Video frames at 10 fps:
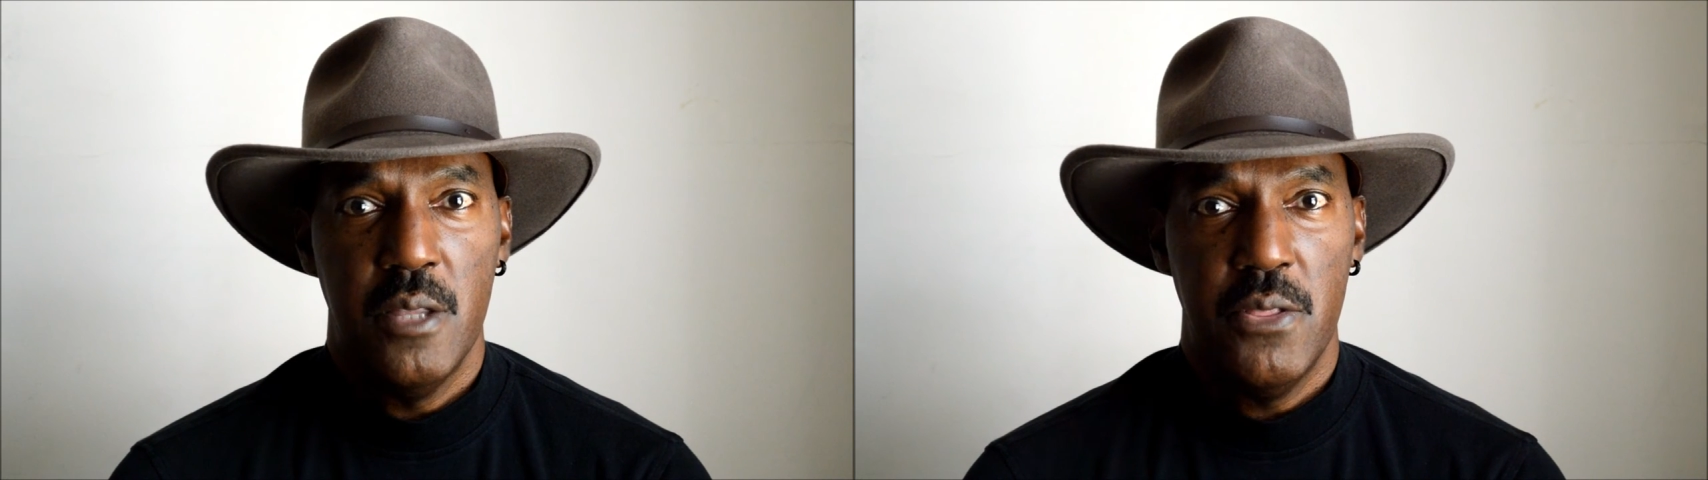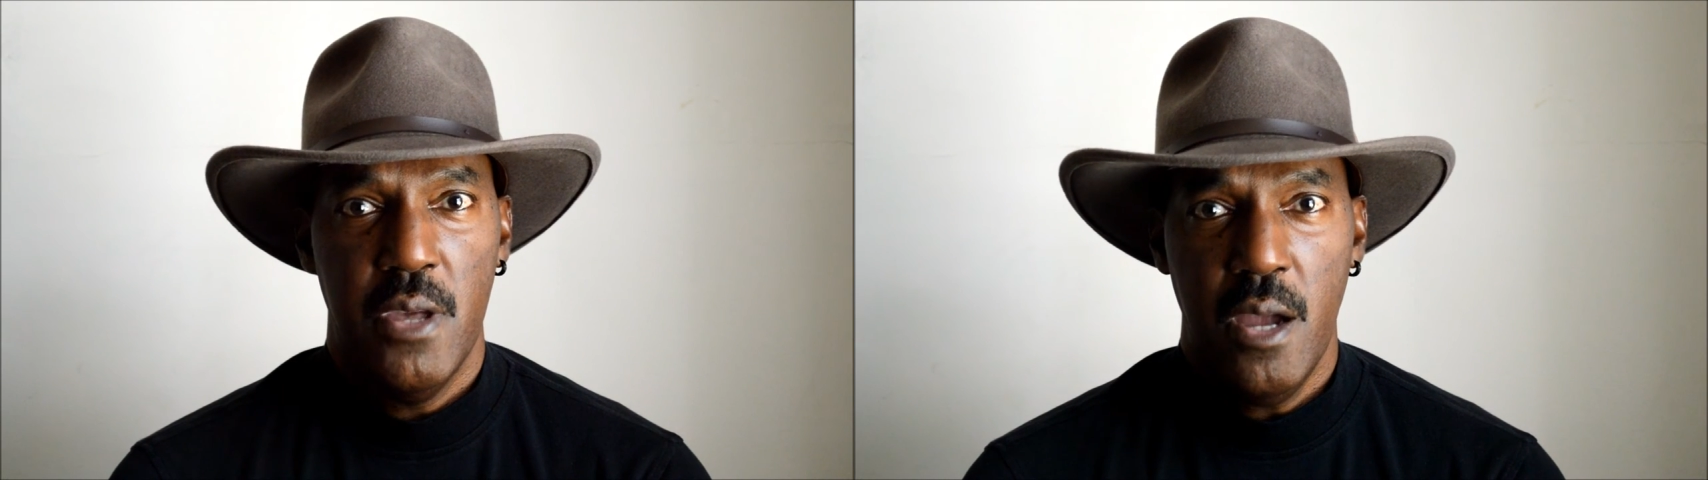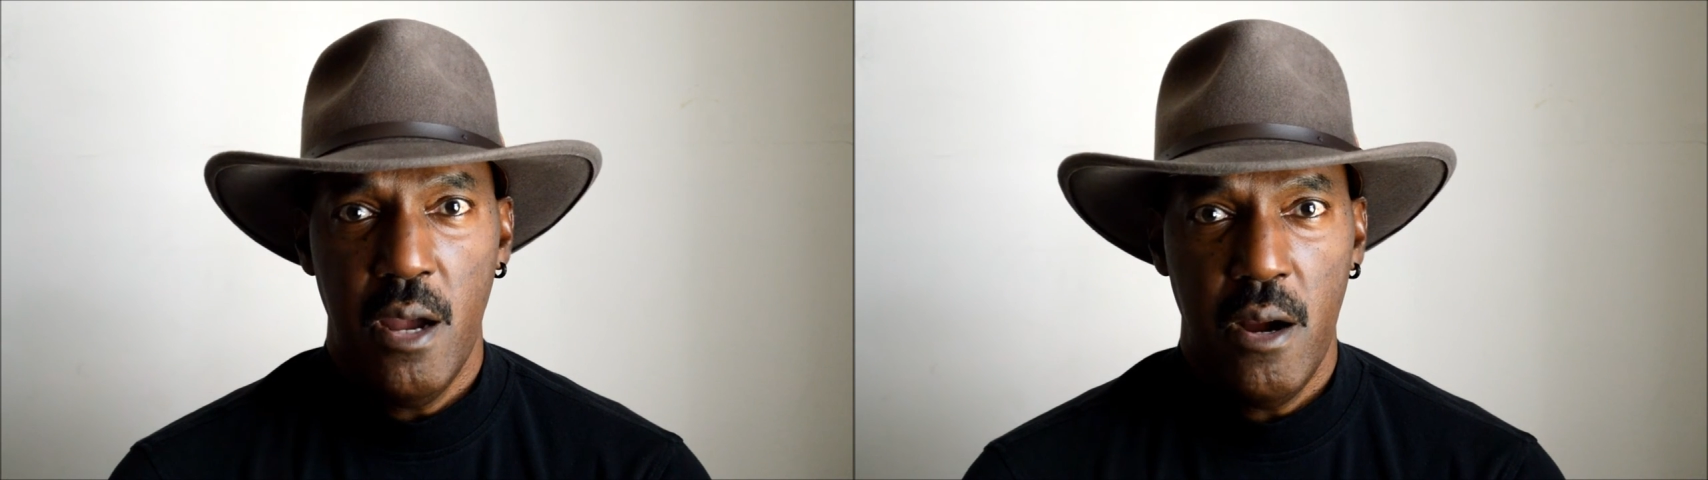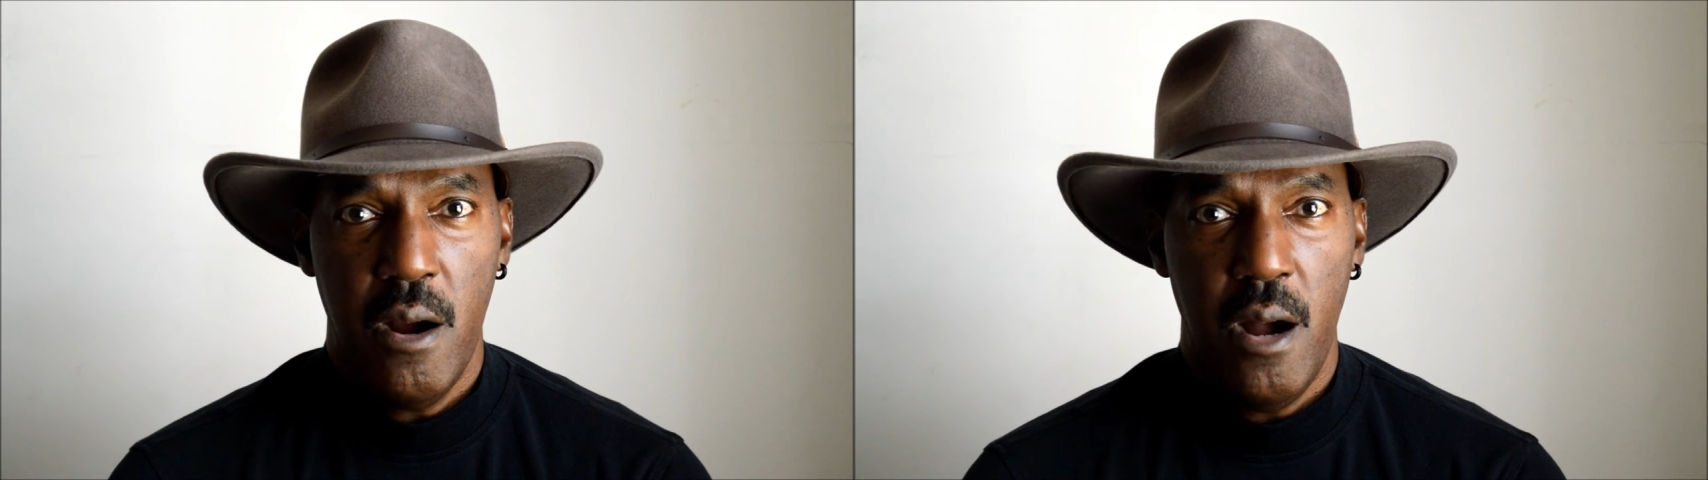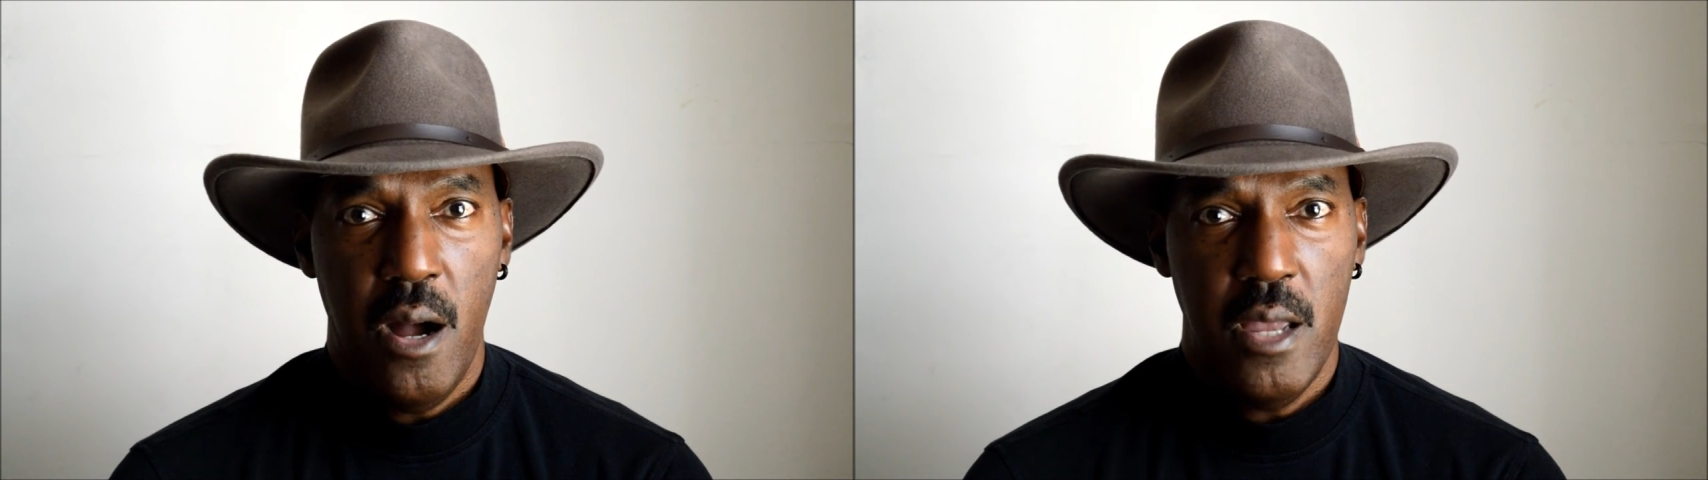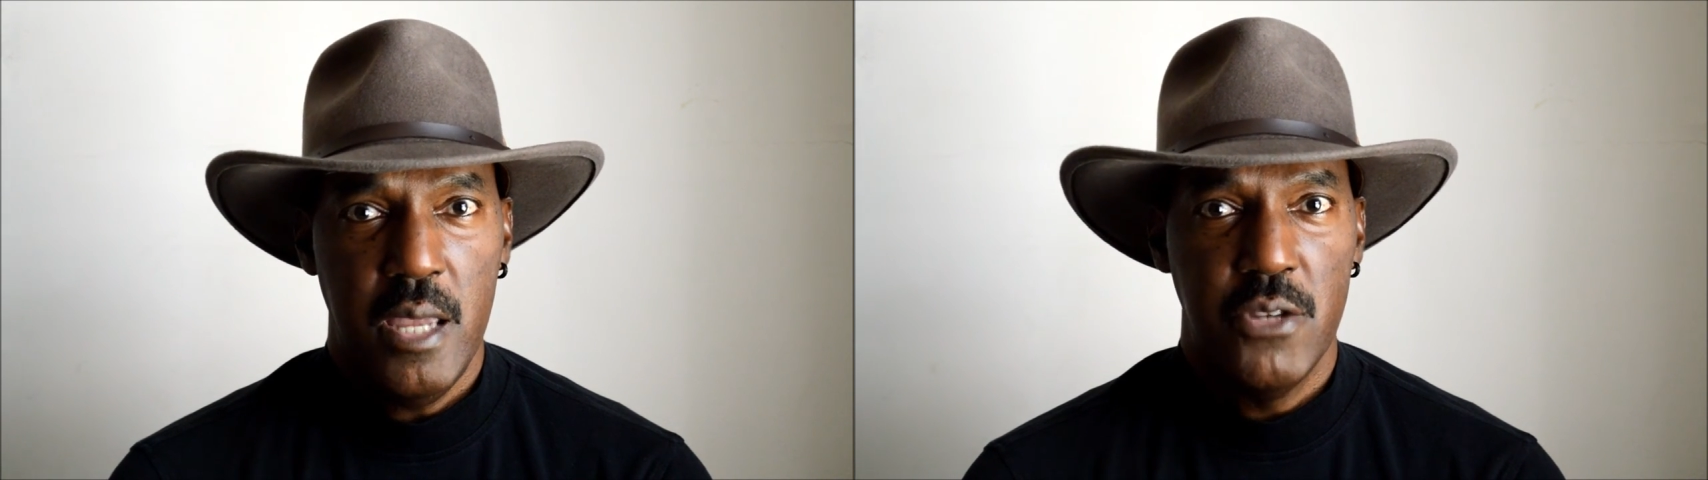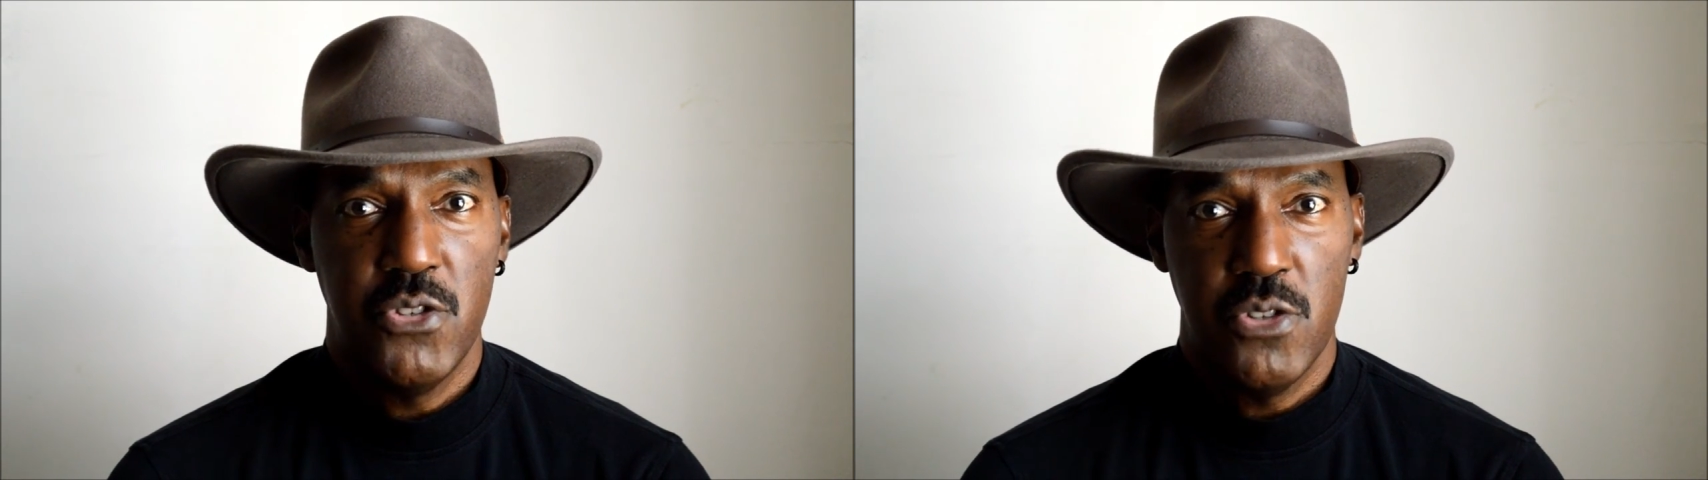There is